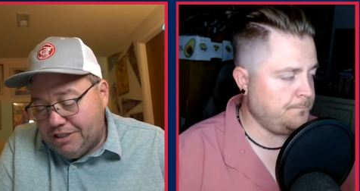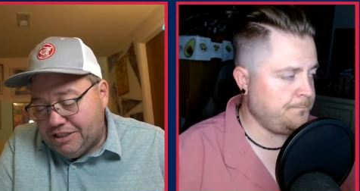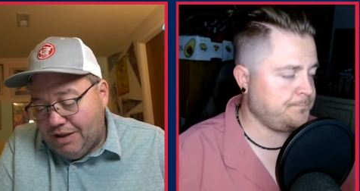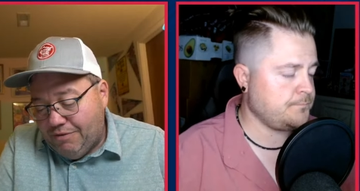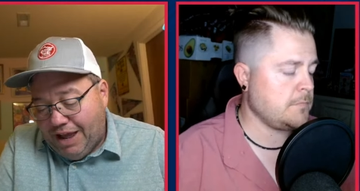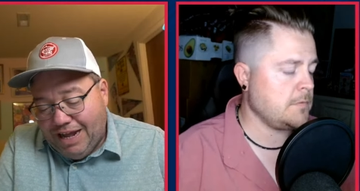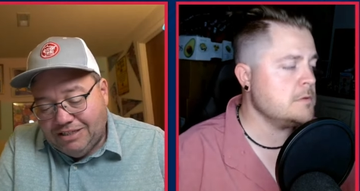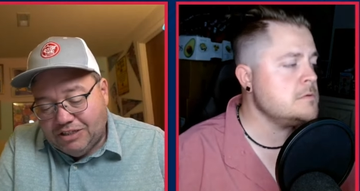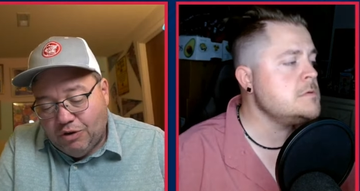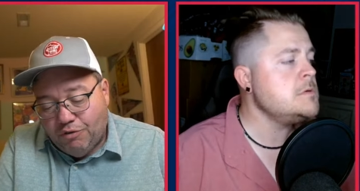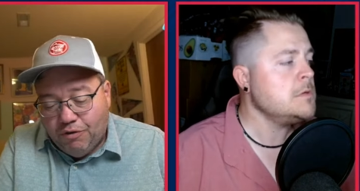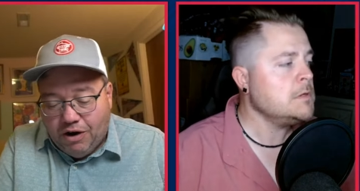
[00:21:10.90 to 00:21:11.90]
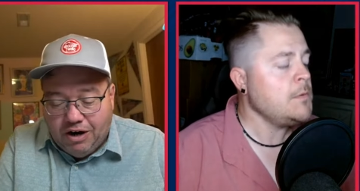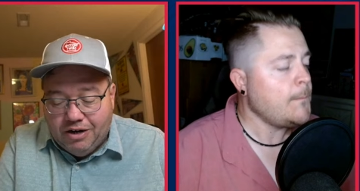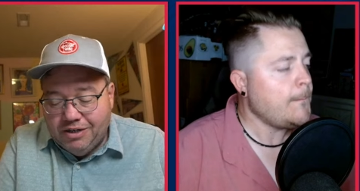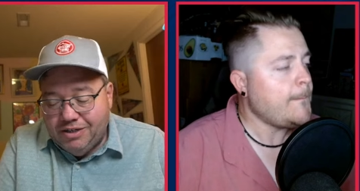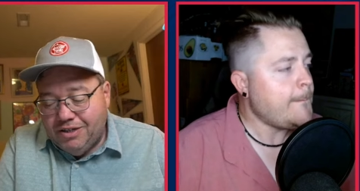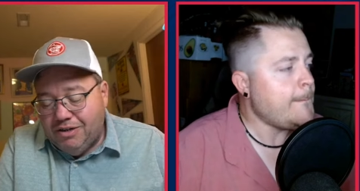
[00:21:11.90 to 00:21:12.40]
Speaker 1: as they've had so
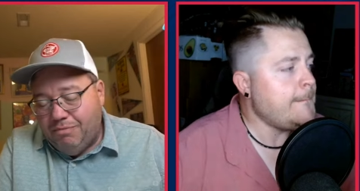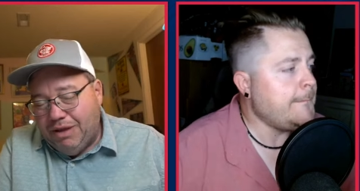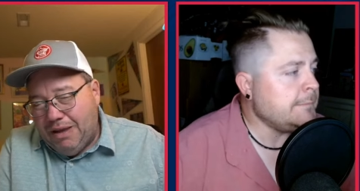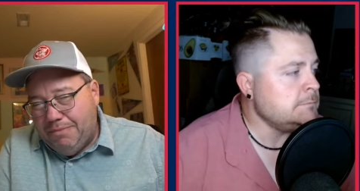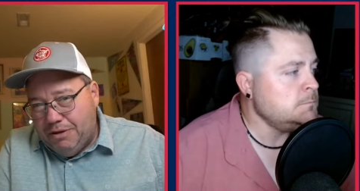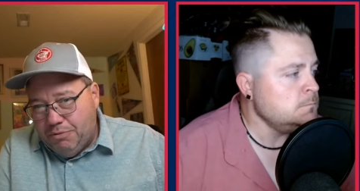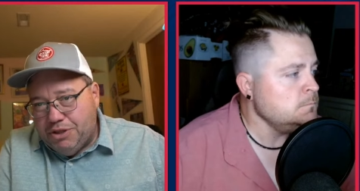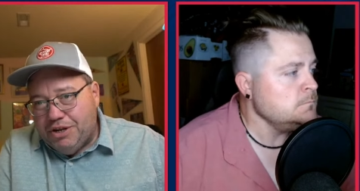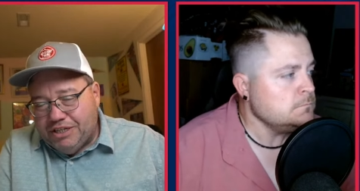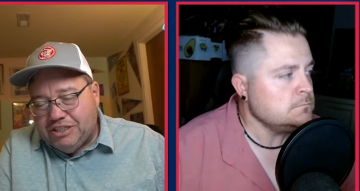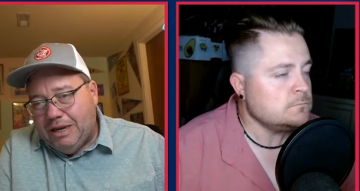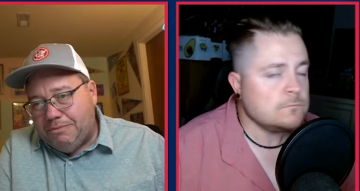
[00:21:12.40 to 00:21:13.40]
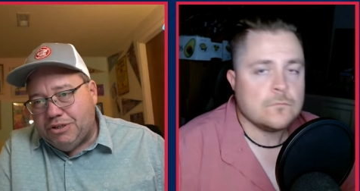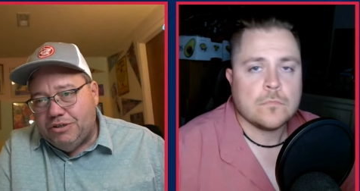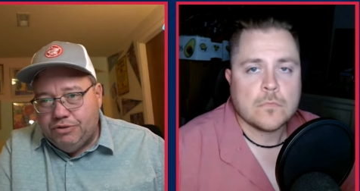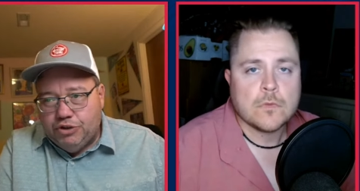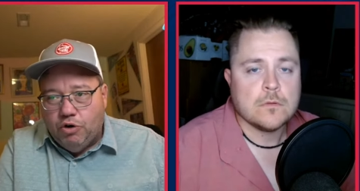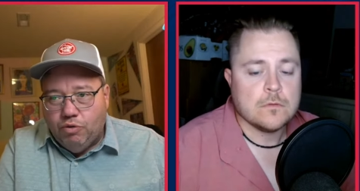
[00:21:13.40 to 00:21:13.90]
far, maybe with an exception
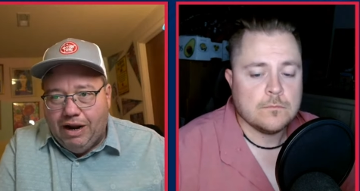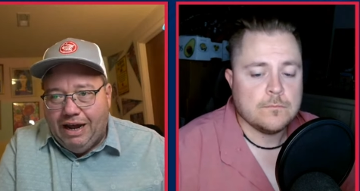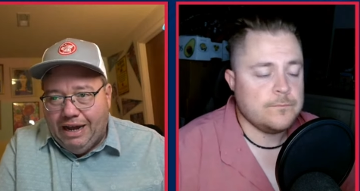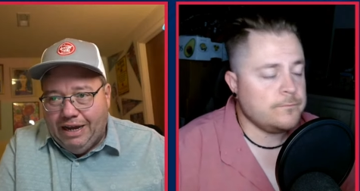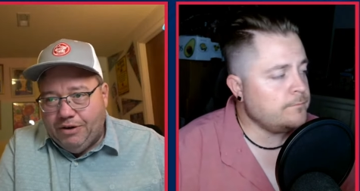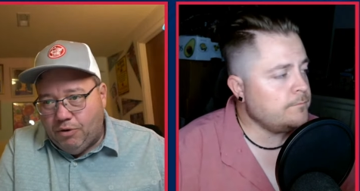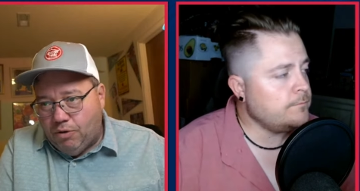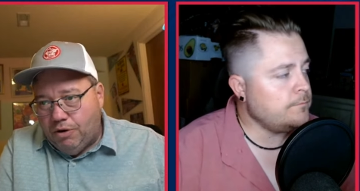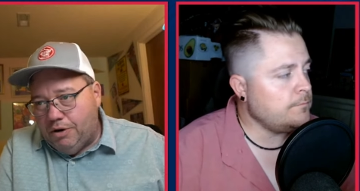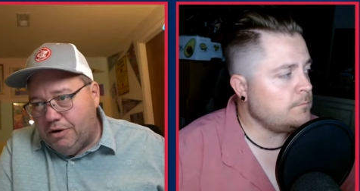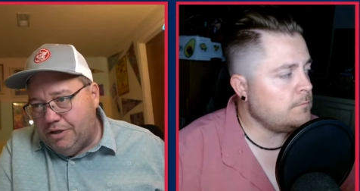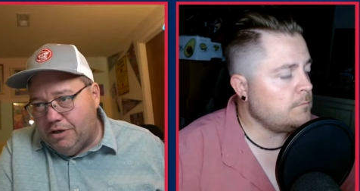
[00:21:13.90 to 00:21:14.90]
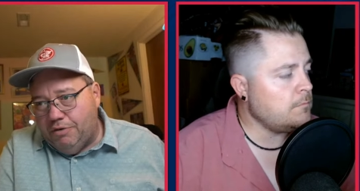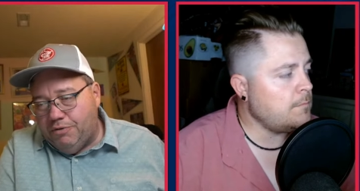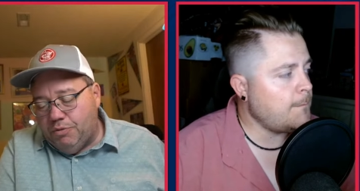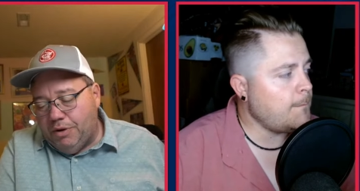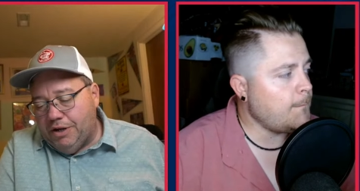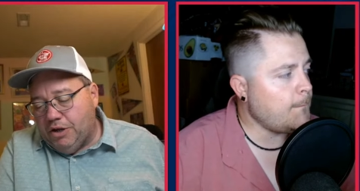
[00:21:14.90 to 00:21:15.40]
of Joe Ryan, or you know,
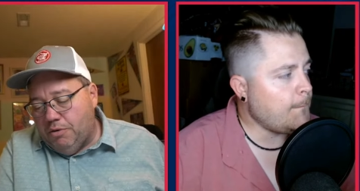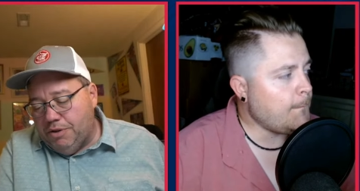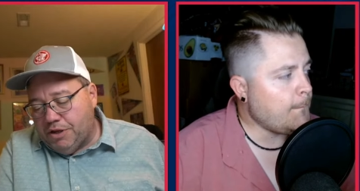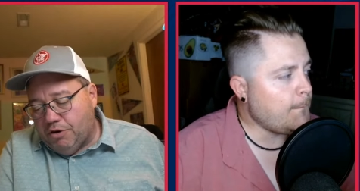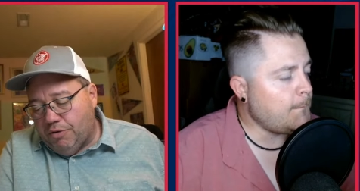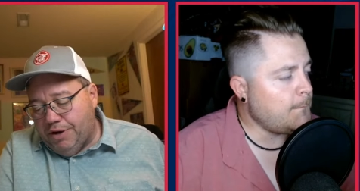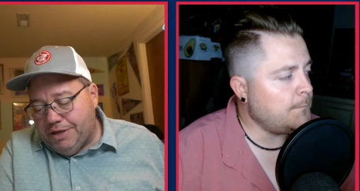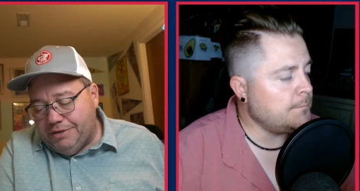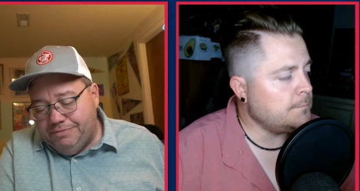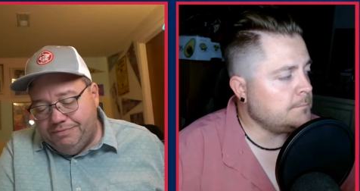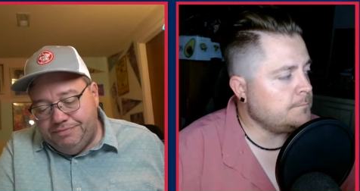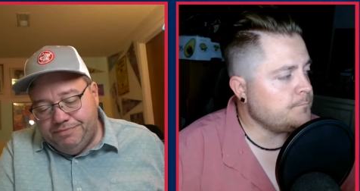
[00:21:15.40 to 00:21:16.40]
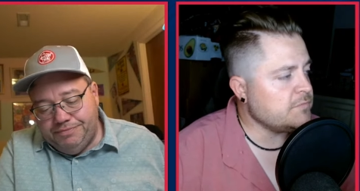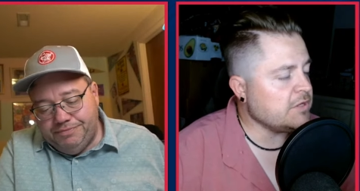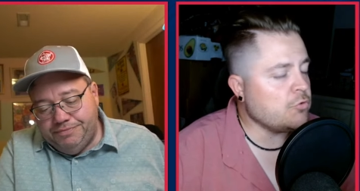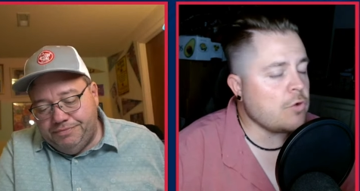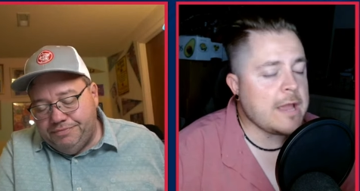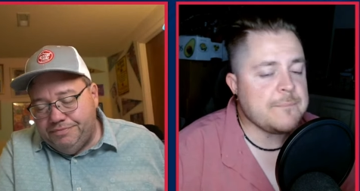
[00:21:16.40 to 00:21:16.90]
if you want to go with Correa.
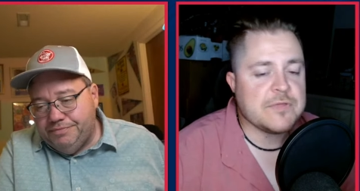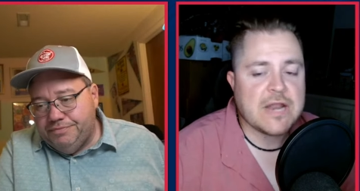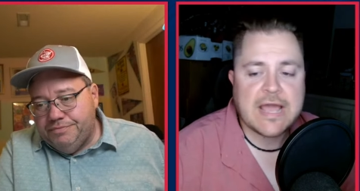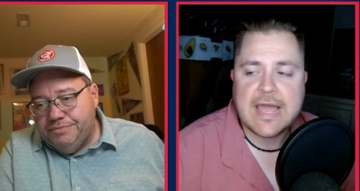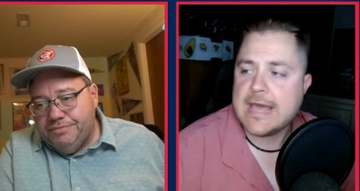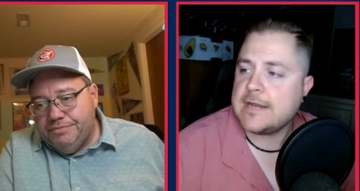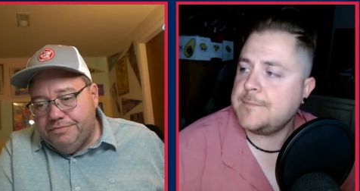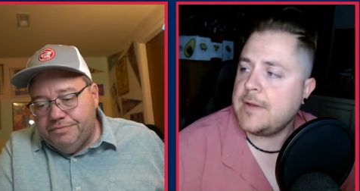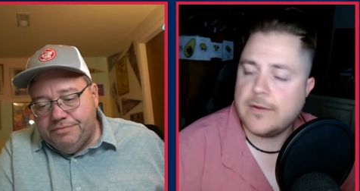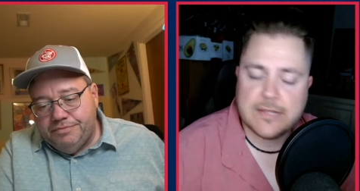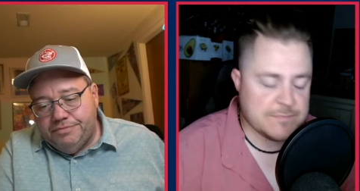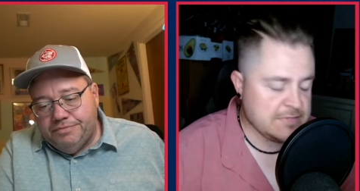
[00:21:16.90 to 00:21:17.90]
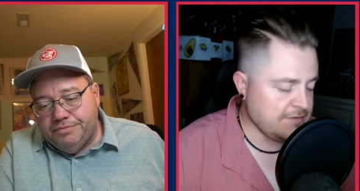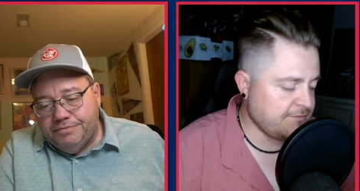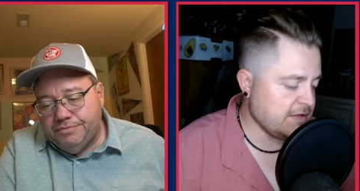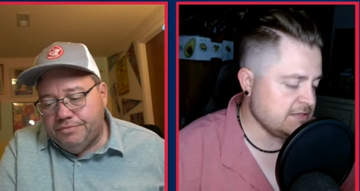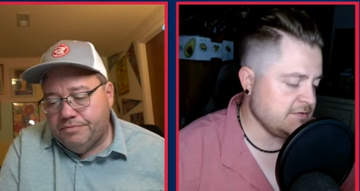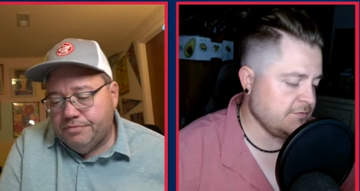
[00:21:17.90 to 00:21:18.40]
Speaker 2: The gripe that I had about him
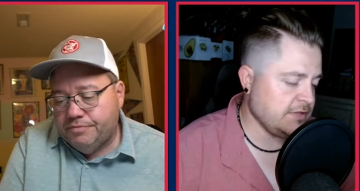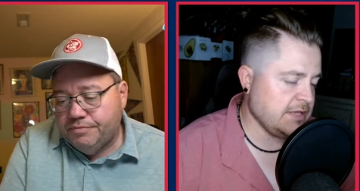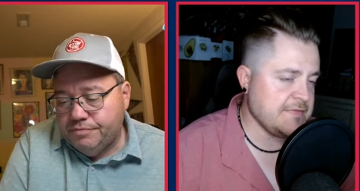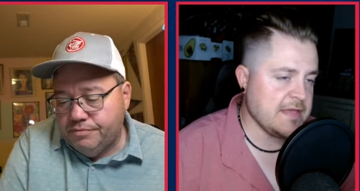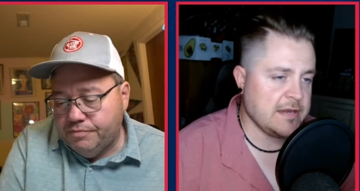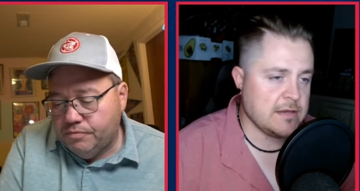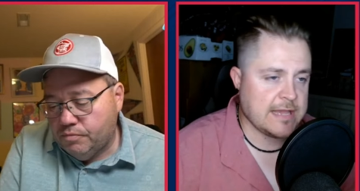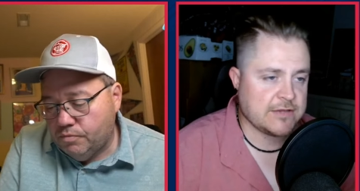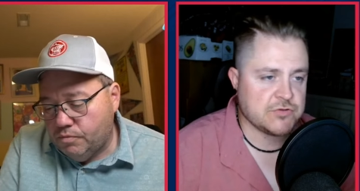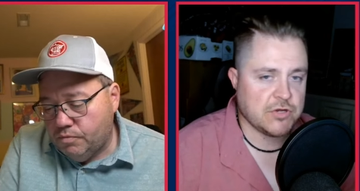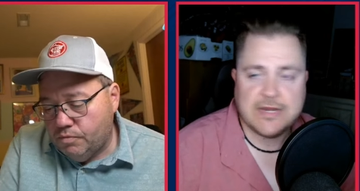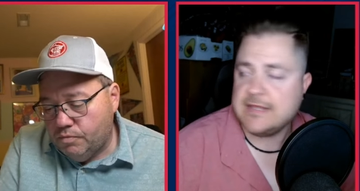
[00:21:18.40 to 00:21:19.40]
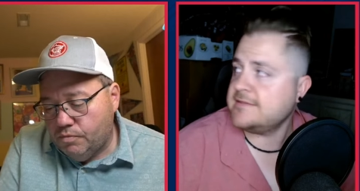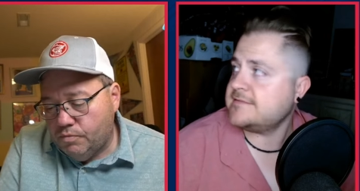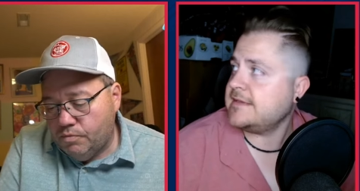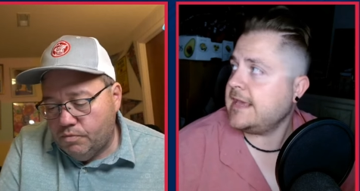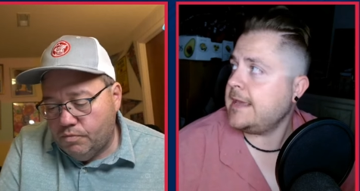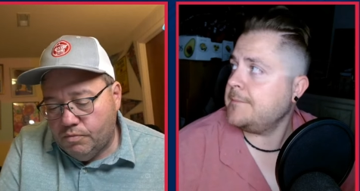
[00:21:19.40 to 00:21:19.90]
defensively in that extra
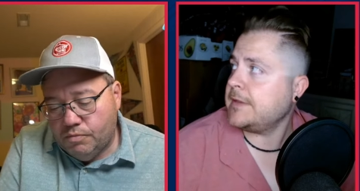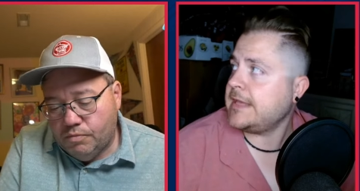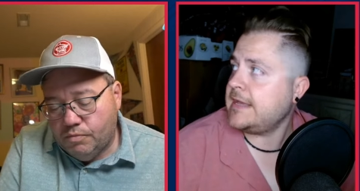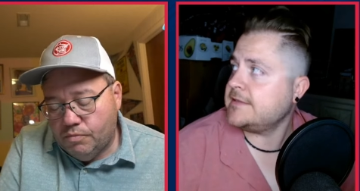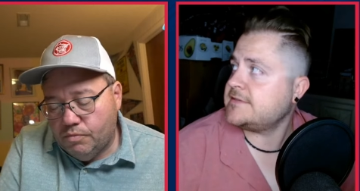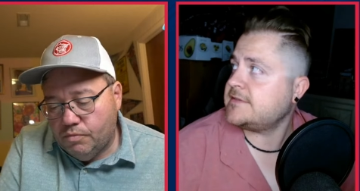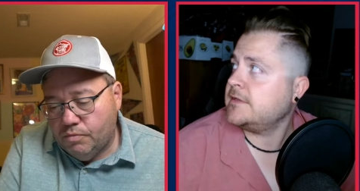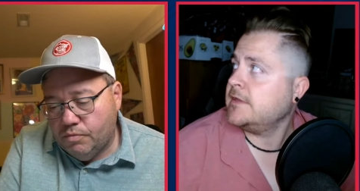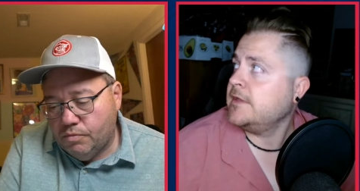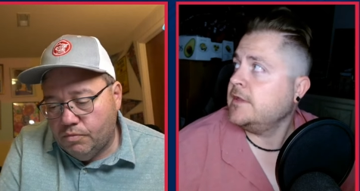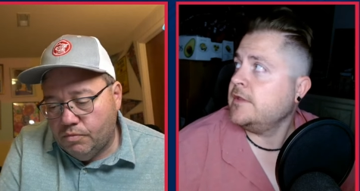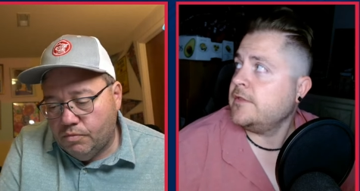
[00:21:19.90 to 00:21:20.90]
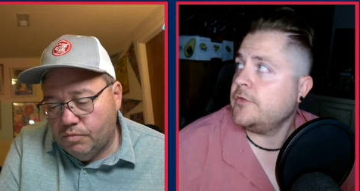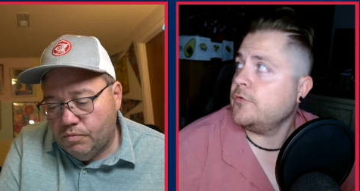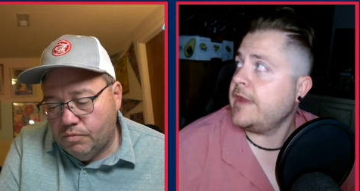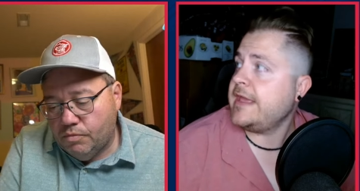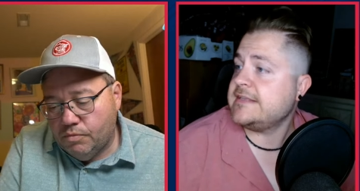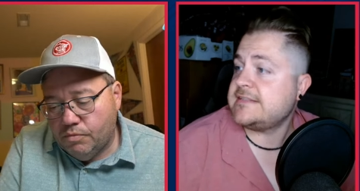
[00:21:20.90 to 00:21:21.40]
innings game against
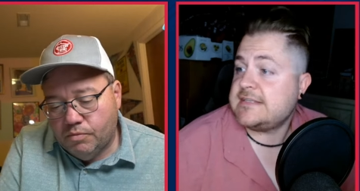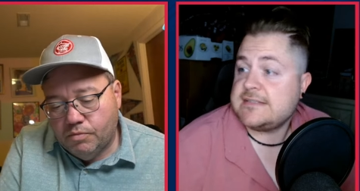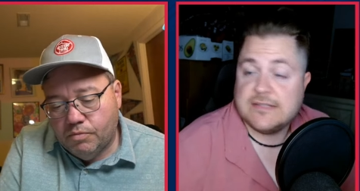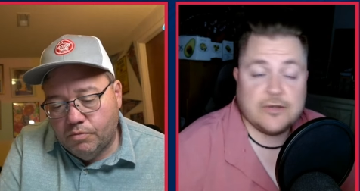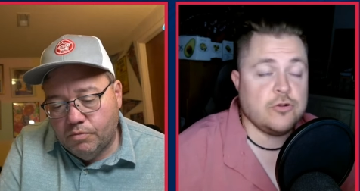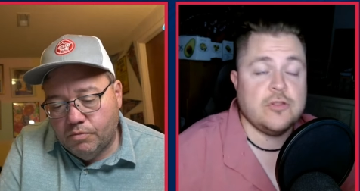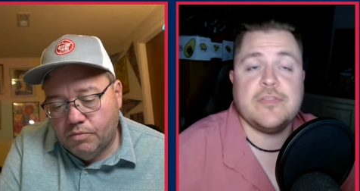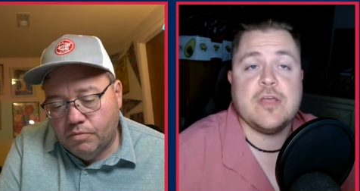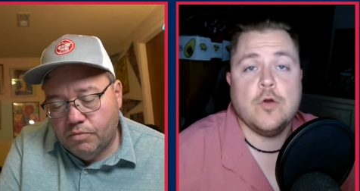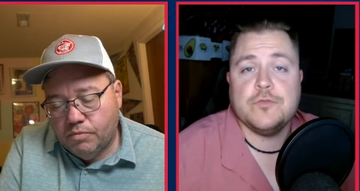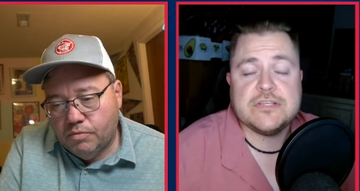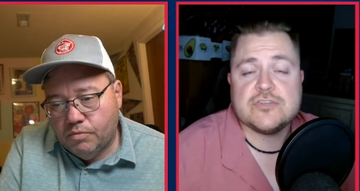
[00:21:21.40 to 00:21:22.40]
the Rays is literally the only